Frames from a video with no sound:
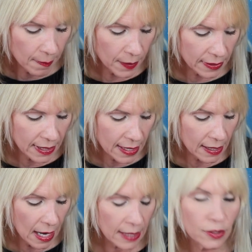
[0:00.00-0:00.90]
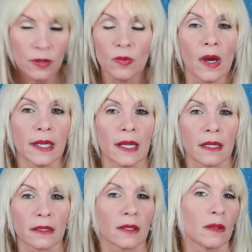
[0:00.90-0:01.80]
but then I do want it
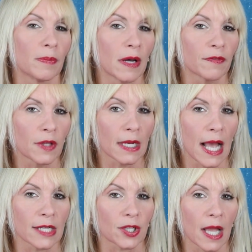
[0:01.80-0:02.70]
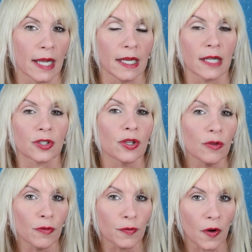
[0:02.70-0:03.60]
a little above the lash line, not
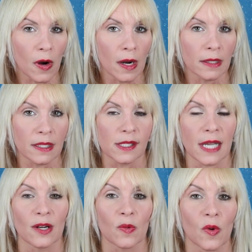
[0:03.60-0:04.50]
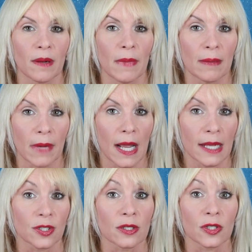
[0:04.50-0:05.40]
too far, because I don't want to make my
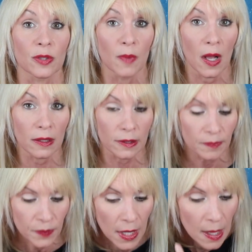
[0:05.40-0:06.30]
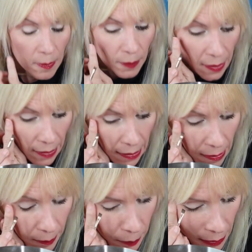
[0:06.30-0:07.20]
eyes look smaller, but I
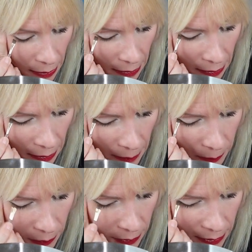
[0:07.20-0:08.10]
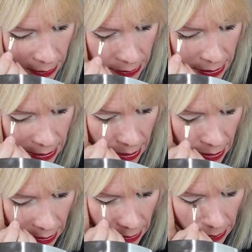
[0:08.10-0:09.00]
am bringing it up where you can
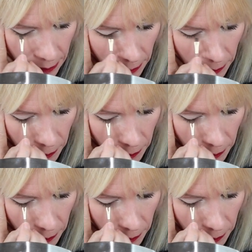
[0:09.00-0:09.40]
see it.